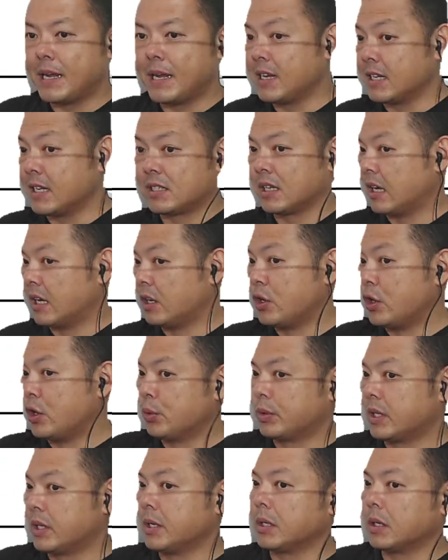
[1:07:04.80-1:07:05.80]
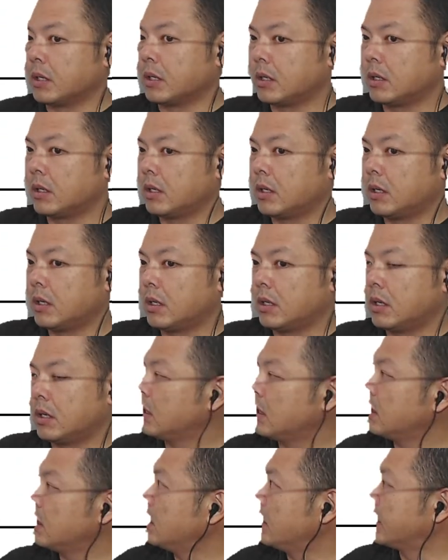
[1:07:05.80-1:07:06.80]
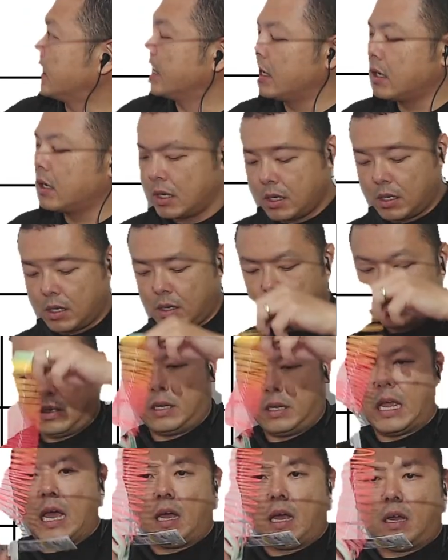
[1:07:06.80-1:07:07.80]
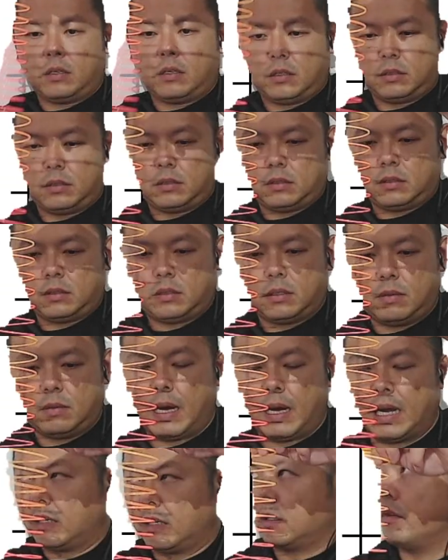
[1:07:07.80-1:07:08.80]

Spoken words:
is a new thing. Okay, yeah. But the